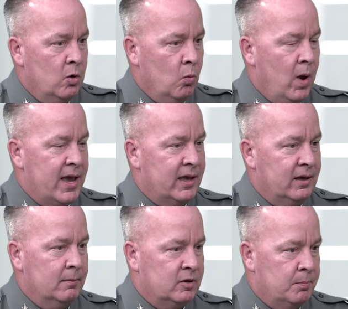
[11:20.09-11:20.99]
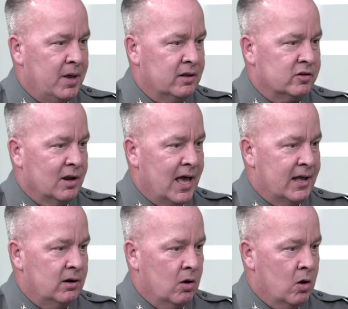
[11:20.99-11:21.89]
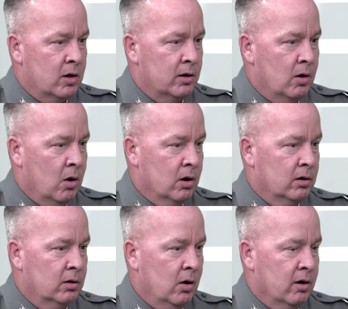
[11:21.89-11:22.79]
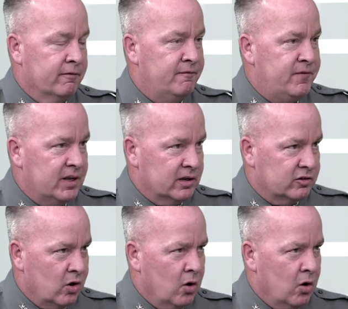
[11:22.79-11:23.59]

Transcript: way depends a lot on our fitness, our